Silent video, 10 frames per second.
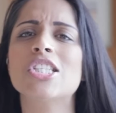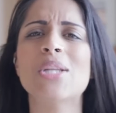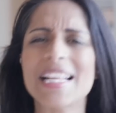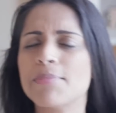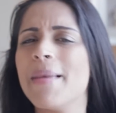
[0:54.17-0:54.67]
So
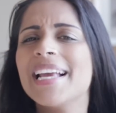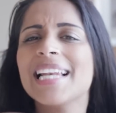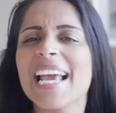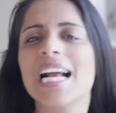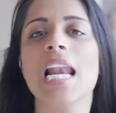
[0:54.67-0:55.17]
let's make
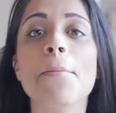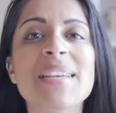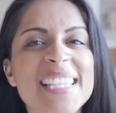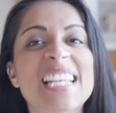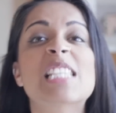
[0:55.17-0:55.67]
like
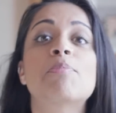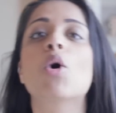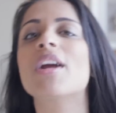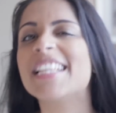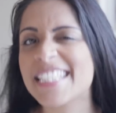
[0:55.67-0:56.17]
Columbus and
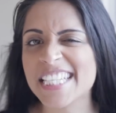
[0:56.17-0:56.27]
explore this